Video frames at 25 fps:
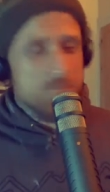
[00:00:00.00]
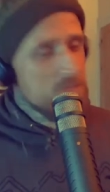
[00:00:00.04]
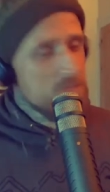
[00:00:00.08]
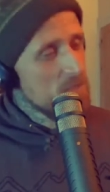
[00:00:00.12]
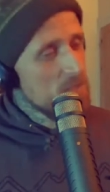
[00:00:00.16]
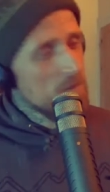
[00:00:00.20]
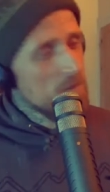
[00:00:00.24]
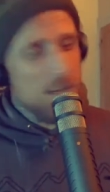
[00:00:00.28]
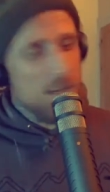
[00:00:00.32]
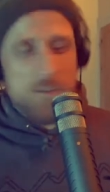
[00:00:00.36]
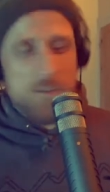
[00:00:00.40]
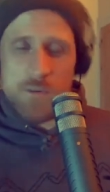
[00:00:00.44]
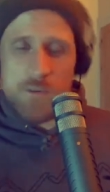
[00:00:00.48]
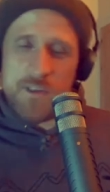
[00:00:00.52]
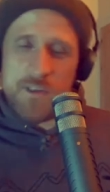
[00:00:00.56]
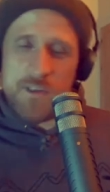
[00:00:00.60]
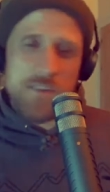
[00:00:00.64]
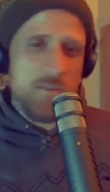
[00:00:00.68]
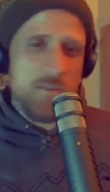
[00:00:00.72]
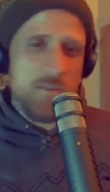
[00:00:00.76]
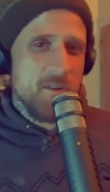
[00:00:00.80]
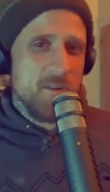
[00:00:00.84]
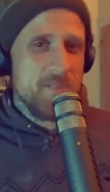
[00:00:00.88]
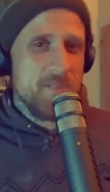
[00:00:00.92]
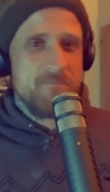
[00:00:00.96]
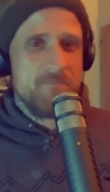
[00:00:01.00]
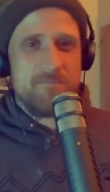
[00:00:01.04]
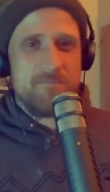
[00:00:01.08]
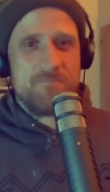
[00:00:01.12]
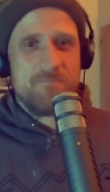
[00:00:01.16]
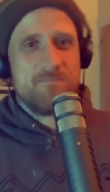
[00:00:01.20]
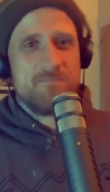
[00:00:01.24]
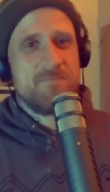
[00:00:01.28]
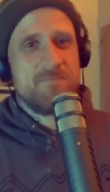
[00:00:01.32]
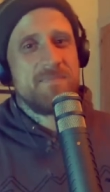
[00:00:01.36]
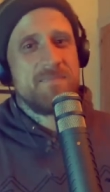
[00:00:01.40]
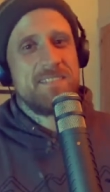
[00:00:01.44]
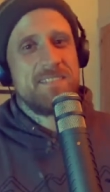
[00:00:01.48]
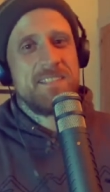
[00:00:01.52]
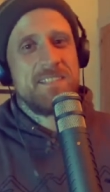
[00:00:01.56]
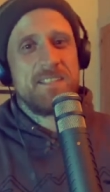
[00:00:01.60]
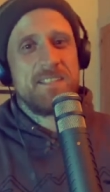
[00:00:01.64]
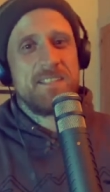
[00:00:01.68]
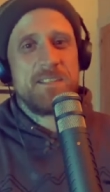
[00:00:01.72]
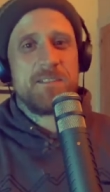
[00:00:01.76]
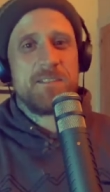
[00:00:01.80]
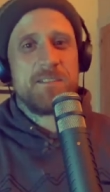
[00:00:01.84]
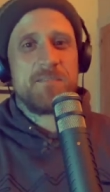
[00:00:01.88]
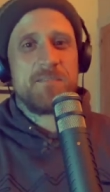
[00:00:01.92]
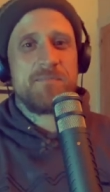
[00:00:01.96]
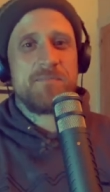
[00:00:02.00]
Still get drawn into it, you know?